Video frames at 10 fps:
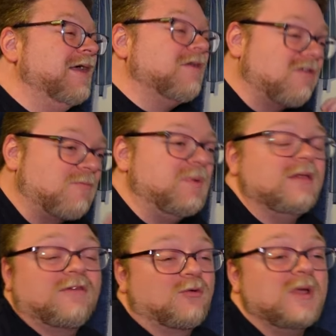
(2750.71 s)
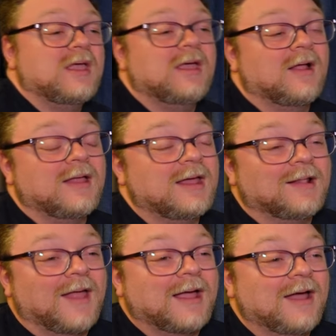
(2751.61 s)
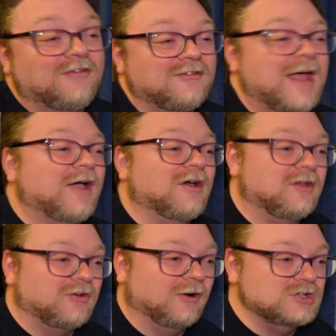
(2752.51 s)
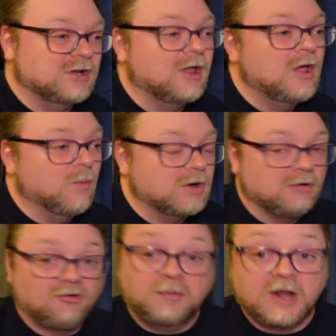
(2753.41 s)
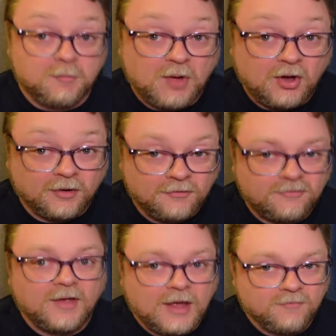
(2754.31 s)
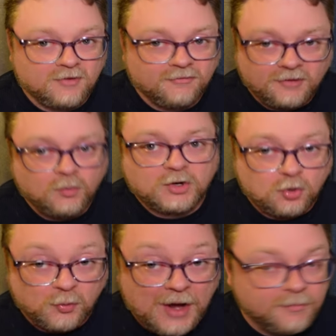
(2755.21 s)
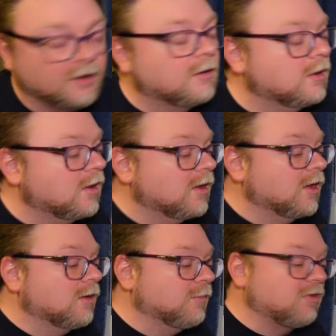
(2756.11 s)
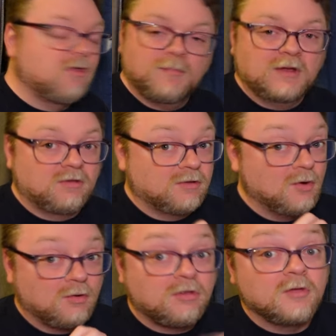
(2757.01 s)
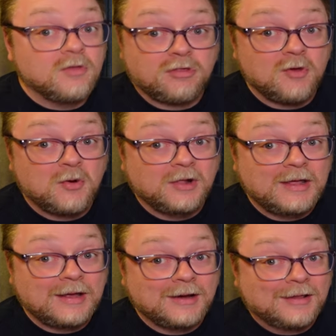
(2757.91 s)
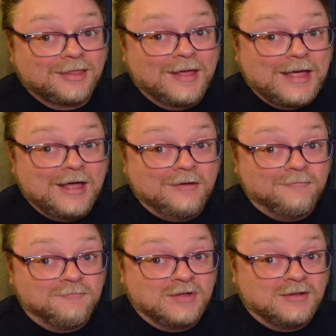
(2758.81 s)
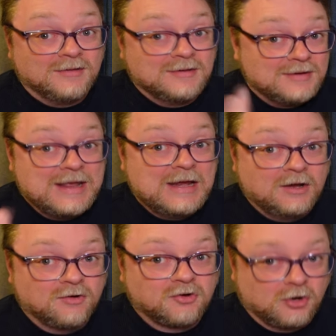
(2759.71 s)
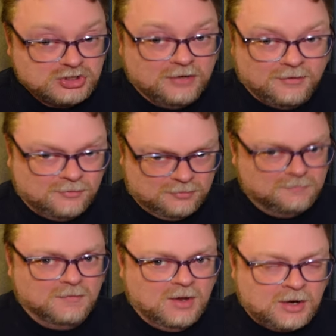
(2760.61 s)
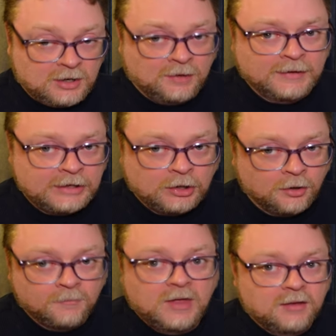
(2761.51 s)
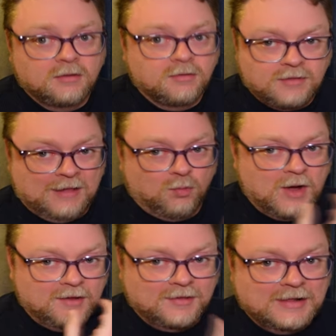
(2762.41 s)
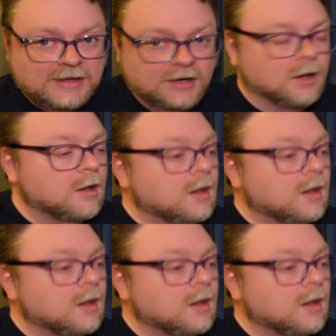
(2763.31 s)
Spit squeaky clean like I snack on detergent. When you're spitting bars, obviously, when you're rapping. But spit so clean, it's like I've been eating detergent. A cleaner. That's why it's clean.